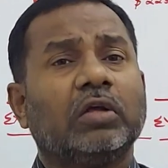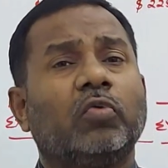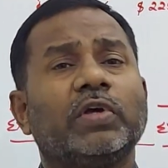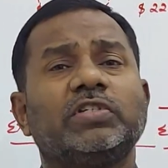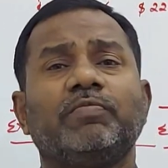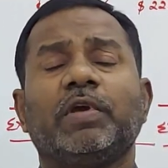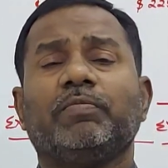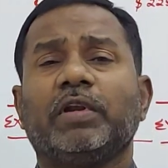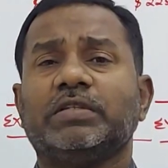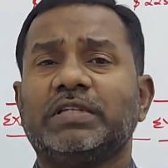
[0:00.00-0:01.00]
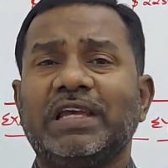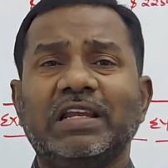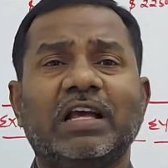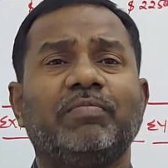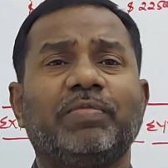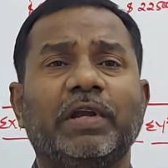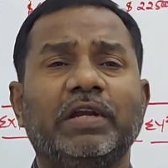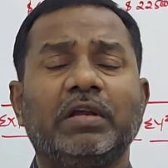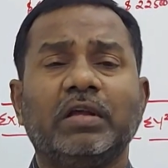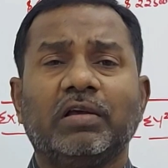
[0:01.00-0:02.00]
Question paper is
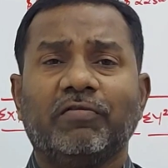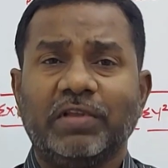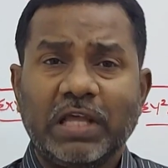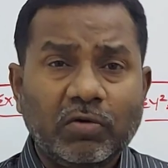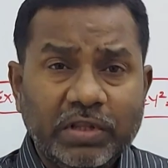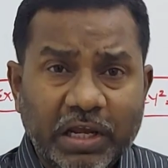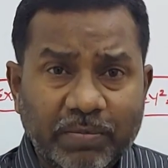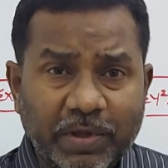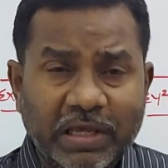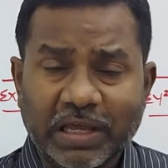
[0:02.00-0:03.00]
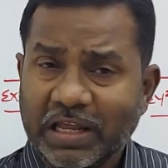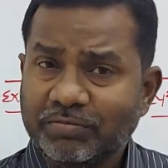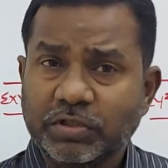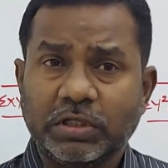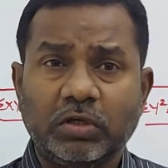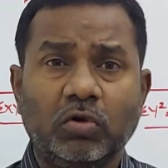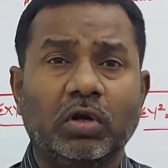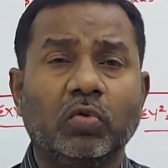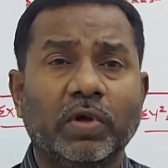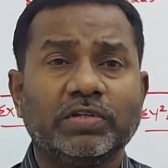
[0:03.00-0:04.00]
incomplete without there being an MCQ
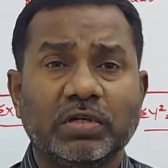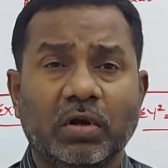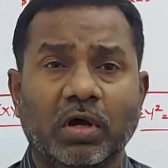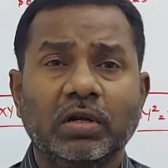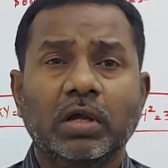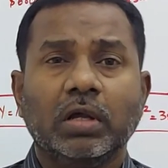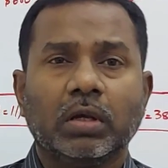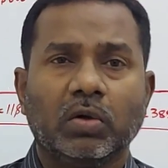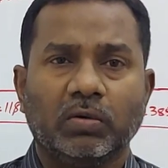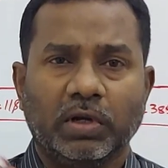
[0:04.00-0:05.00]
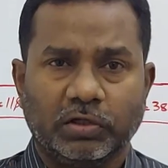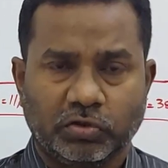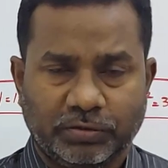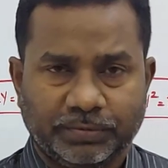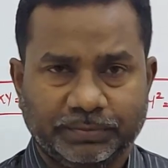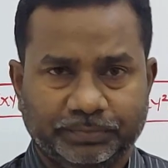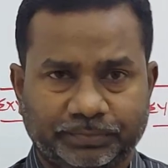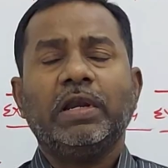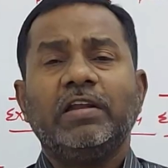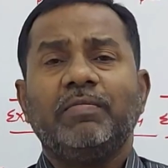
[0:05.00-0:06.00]
or a question on correlation. A
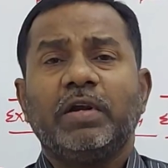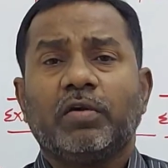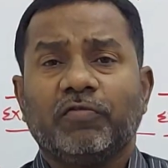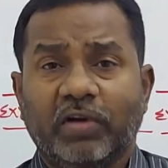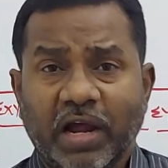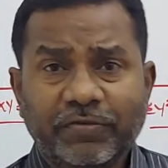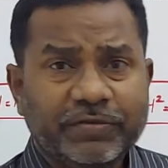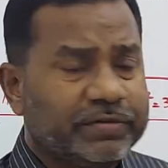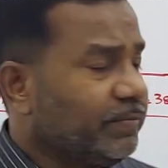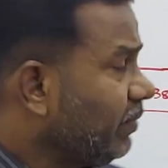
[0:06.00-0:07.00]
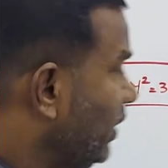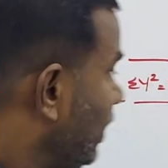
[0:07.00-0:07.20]
little bit of graphs.